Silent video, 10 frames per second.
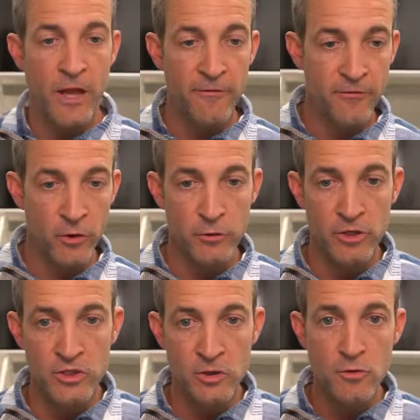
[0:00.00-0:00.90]
further
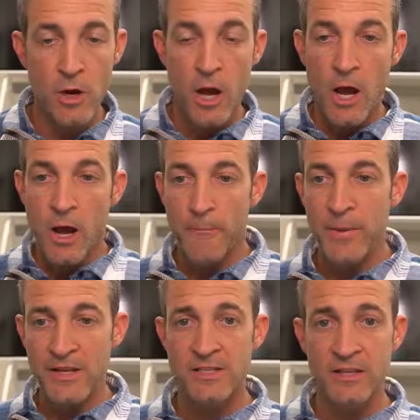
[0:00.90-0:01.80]
ado,
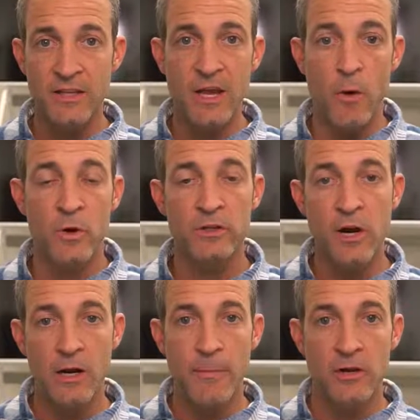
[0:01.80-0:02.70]
basically I want to
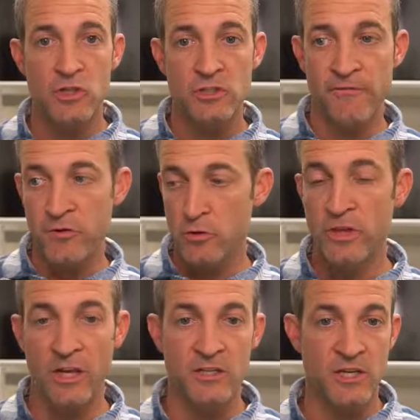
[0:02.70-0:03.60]
talk about just a few
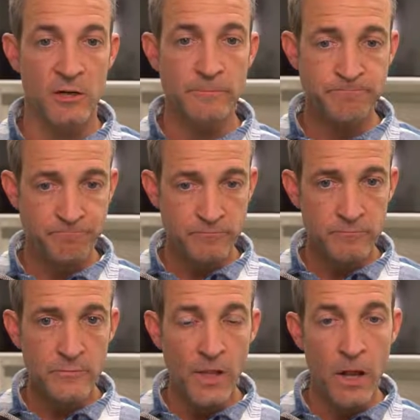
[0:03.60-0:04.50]
things here.
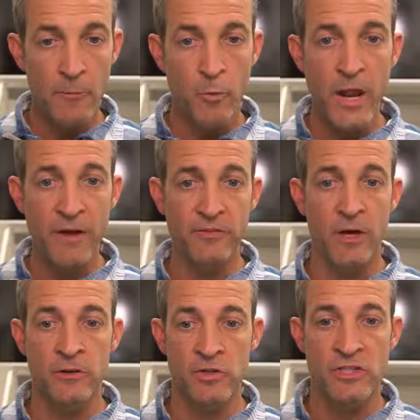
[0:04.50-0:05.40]
We have to
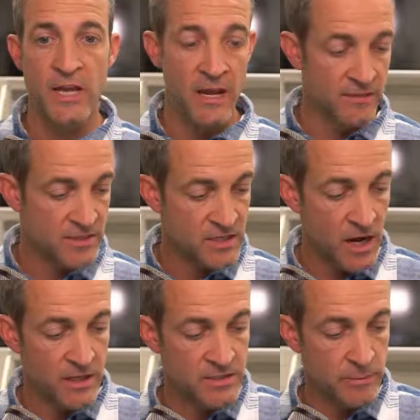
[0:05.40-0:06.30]
understand this
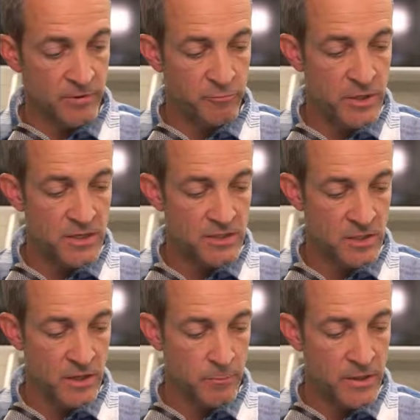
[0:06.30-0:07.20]
concept of peak
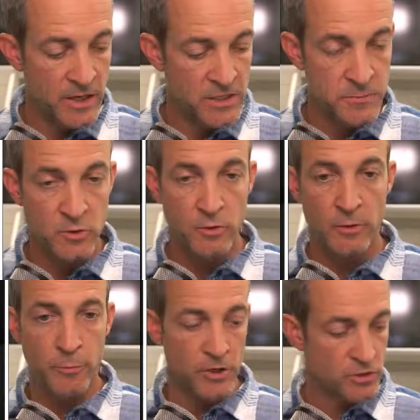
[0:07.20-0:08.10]
inspiratory
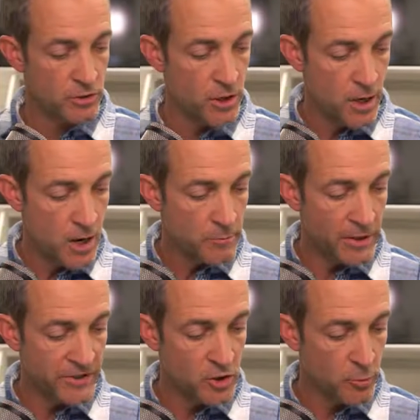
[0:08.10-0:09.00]
pressure,
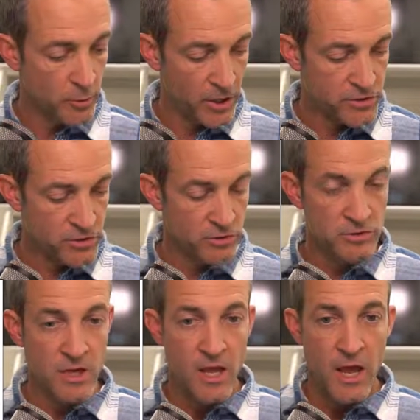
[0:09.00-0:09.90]
plateau pressures,
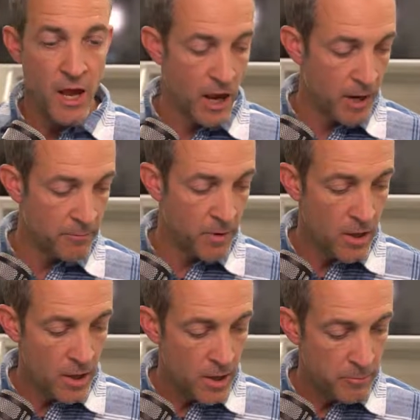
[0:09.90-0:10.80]

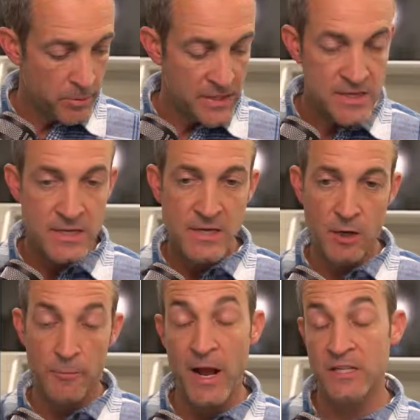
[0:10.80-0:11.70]
peak or
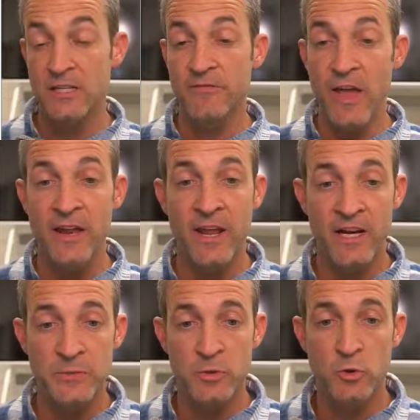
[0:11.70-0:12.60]
positive end
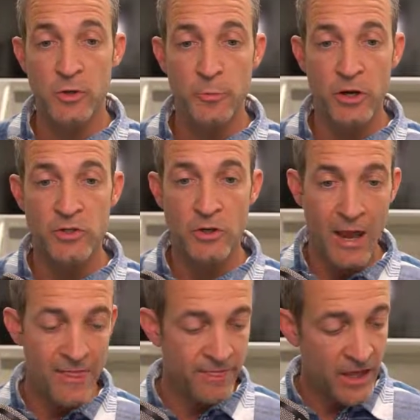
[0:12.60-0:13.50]
expiratory pressure.
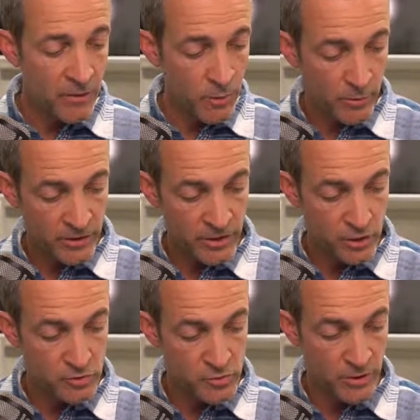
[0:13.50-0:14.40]
And then what we're going to do
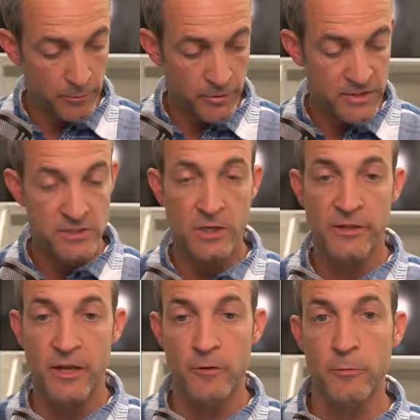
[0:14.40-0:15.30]
is we're going to bring these all
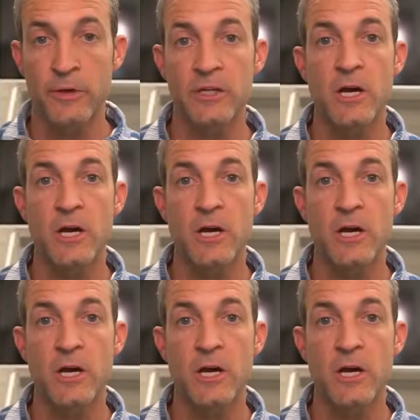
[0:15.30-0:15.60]
together and we're going to